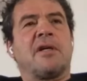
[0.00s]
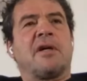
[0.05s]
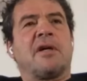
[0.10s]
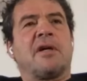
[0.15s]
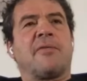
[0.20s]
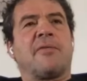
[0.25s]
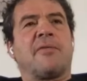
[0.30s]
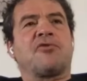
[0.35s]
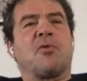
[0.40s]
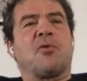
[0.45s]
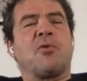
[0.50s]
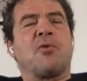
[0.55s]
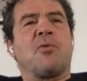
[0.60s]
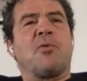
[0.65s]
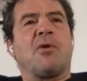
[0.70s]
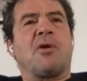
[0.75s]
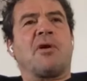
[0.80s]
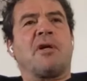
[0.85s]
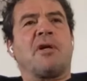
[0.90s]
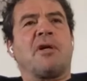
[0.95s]
Um, so we
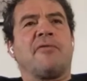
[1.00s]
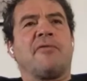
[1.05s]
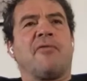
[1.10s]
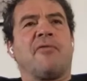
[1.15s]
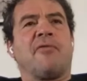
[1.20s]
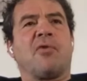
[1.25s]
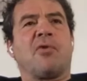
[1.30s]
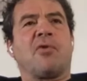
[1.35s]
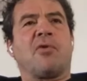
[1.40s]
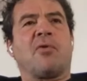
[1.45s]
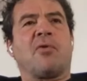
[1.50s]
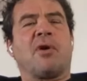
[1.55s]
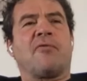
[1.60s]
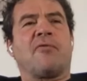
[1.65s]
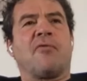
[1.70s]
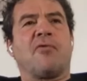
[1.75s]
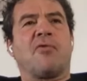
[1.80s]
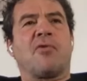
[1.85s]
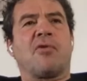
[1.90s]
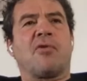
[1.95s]
work in four in
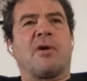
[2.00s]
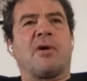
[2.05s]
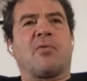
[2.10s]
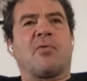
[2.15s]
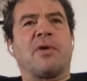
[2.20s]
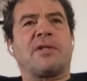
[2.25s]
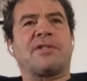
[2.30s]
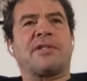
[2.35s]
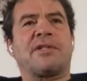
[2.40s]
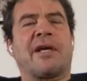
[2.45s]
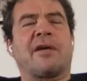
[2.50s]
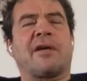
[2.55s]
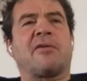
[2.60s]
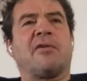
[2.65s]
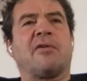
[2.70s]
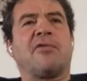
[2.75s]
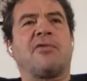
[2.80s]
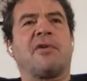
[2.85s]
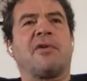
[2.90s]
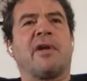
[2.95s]
four uh, week
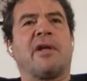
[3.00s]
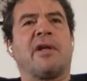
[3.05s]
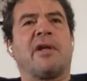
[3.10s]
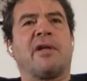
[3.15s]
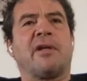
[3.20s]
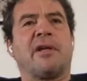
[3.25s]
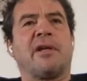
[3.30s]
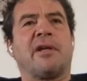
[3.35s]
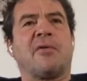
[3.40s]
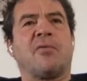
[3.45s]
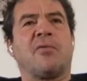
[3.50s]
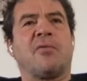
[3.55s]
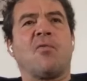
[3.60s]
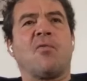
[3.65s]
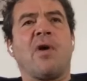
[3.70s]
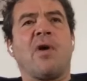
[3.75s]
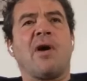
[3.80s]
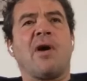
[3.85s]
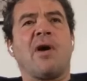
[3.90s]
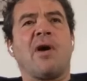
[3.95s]
cycles, and in
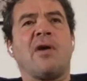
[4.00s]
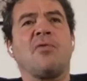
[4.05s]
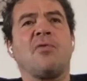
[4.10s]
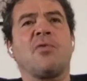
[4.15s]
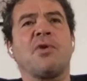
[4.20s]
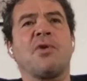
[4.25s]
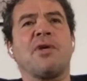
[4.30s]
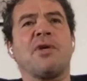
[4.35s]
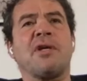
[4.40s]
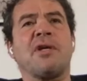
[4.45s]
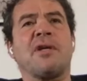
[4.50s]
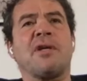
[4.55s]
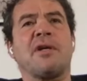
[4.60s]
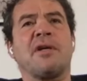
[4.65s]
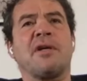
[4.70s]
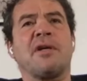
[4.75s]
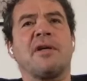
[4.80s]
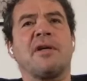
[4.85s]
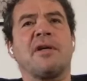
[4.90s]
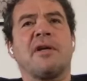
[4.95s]
one week,
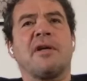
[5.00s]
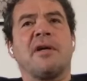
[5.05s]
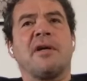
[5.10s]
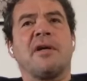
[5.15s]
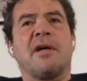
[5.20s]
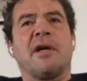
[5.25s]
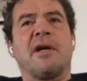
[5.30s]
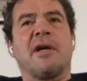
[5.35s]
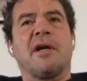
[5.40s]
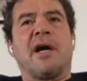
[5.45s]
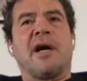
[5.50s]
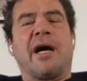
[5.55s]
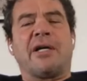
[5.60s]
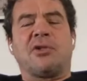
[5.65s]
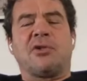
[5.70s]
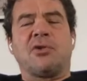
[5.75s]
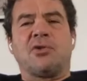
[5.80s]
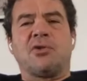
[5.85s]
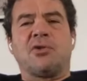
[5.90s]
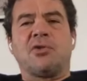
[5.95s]
I do two times
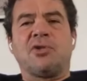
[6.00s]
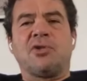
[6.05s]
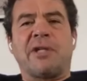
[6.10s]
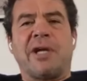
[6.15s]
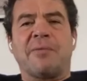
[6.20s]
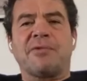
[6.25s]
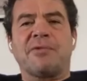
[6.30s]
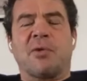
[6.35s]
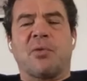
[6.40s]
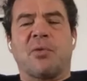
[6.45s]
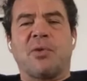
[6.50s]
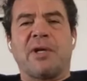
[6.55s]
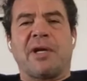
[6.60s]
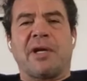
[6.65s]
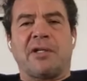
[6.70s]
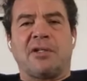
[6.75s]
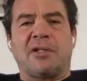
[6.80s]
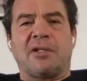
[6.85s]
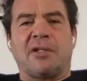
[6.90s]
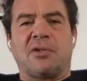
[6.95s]
a week. I do strength